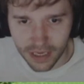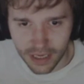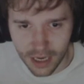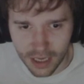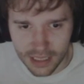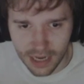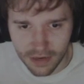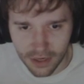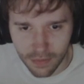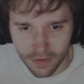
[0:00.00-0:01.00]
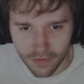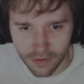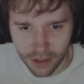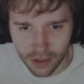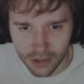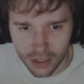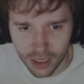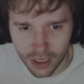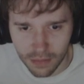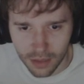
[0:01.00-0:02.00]
P can't have a number for a long
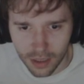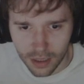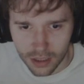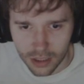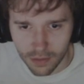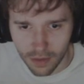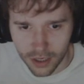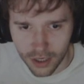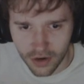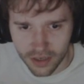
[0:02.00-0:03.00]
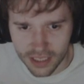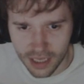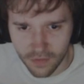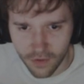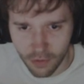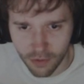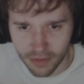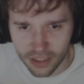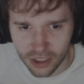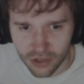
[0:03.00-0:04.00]
time, so my current cell phone
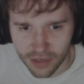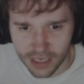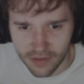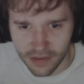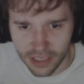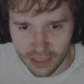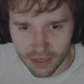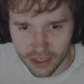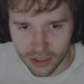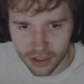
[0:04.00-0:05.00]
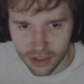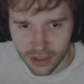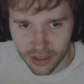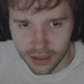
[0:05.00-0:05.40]
will be destroyed after this mission.